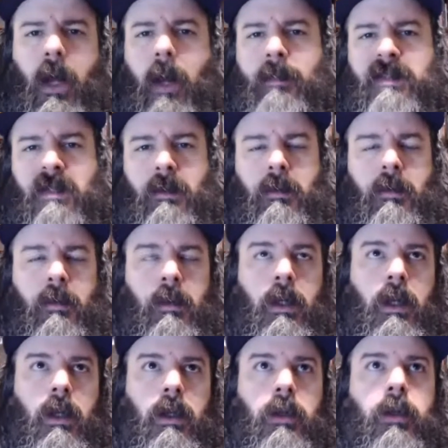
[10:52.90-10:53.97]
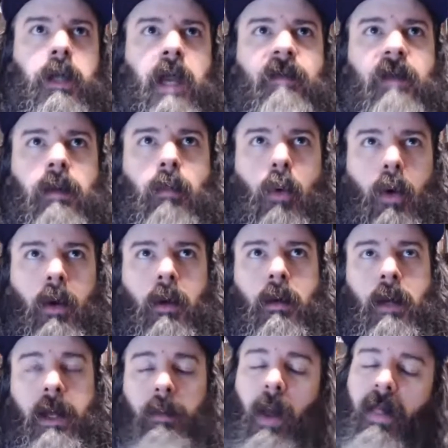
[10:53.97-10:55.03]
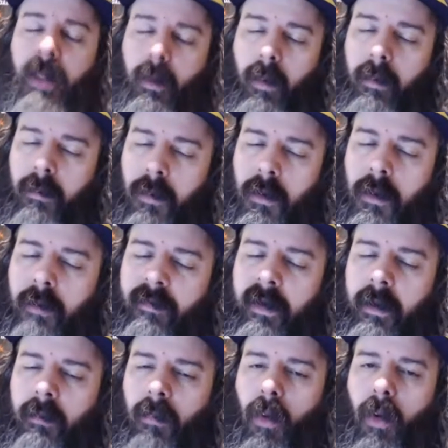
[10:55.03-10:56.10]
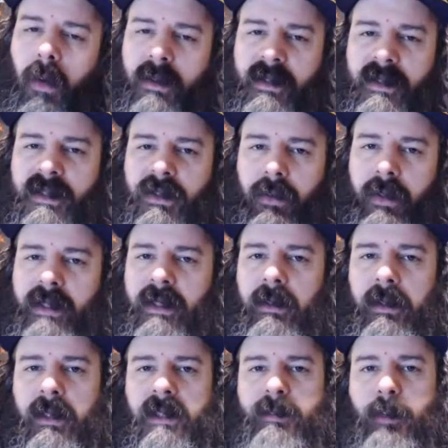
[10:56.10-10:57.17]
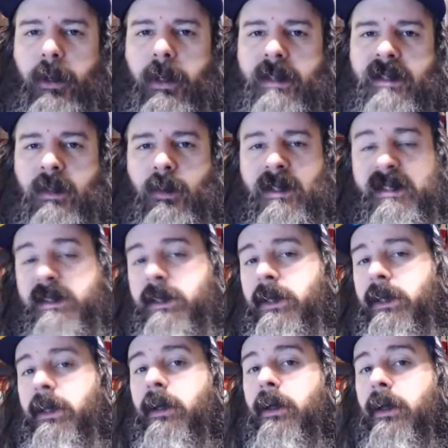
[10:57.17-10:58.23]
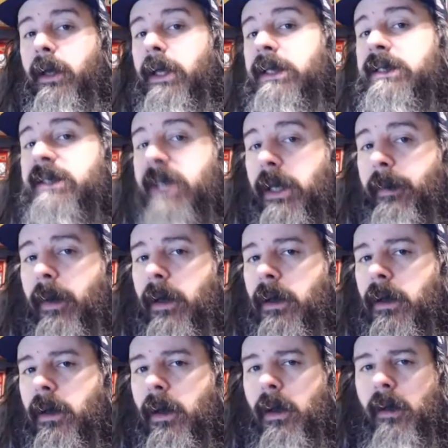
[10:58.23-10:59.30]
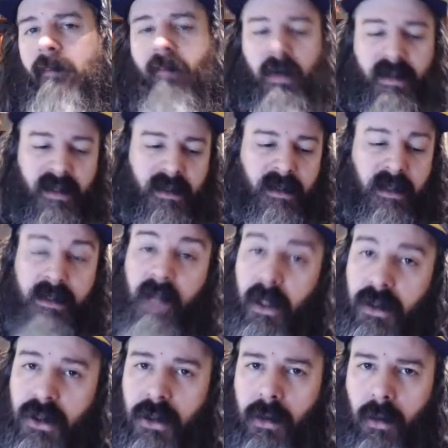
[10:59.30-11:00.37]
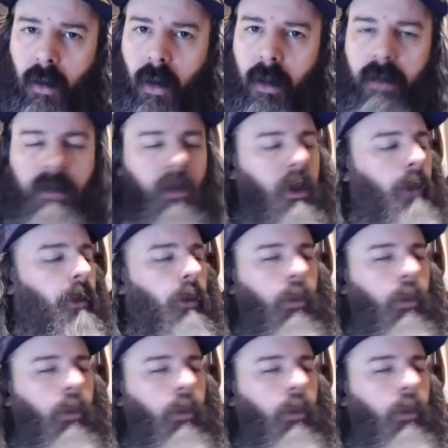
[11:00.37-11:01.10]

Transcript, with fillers: up so you're giving more? And I think we're moving more to the storytelling experience that we see in cinema versus the dungeon crawling. Don't get me